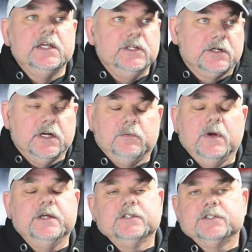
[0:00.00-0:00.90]
you're going to
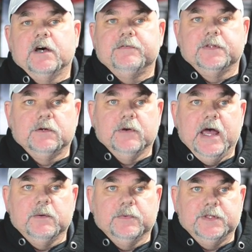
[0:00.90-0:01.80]
run yourself in the
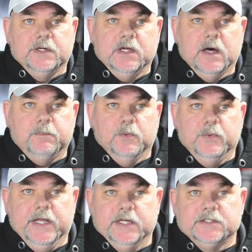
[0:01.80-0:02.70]
ground within a couple
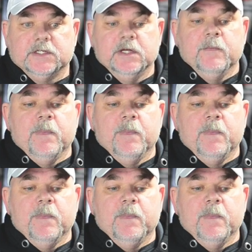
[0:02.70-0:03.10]
weeks.